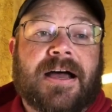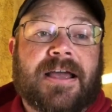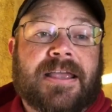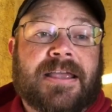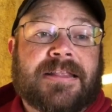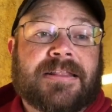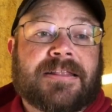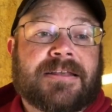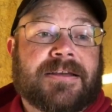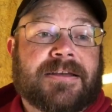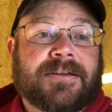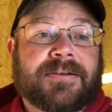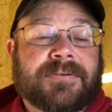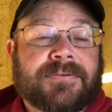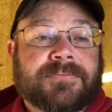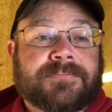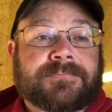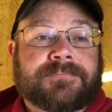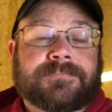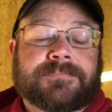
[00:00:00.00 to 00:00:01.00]
in the
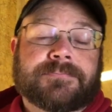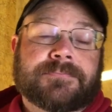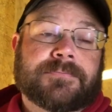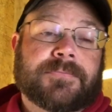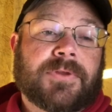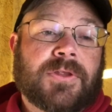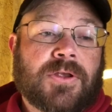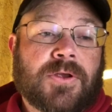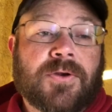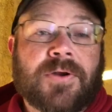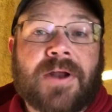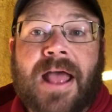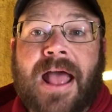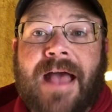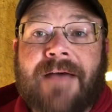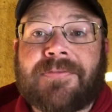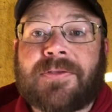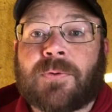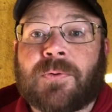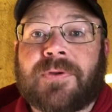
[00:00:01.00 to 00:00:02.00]
year and a
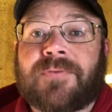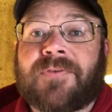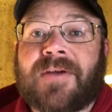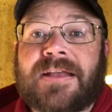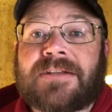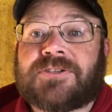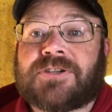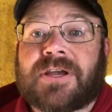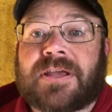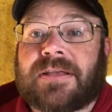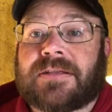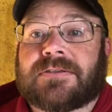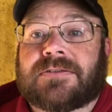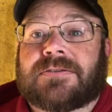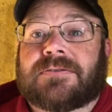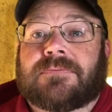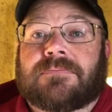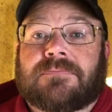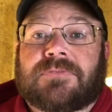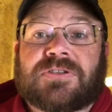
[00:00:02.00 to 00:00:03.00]
half that we've had
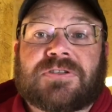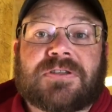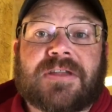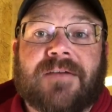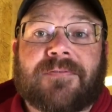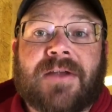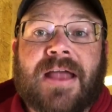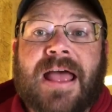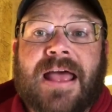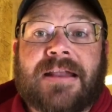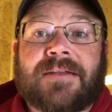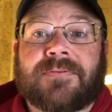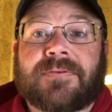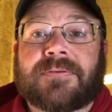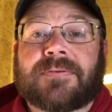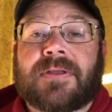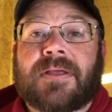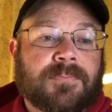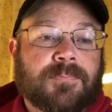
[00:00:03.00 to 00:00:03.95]
chickens. Just never had them.